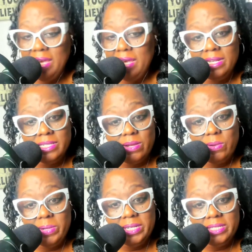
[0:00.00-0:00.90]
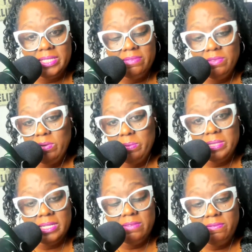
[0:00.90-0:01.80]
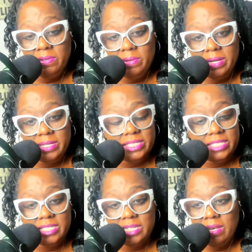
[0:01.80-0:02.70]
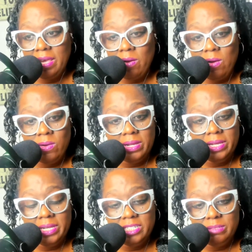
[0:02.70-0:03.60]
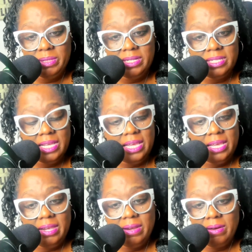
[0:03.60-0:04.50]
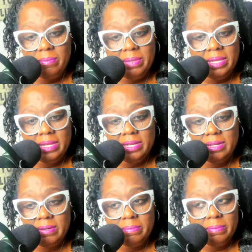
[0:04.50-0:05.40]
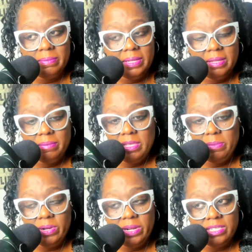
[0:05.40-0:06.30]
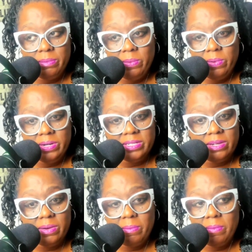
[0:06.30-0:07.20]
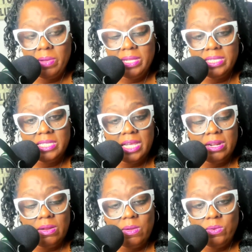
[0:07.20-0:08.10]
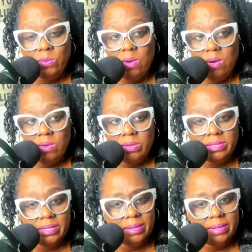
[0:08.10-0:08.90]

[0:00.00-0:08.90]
And as always, even though it was at the field house, she still had all her henchmen and her men and her people that supporters are standing along the walls.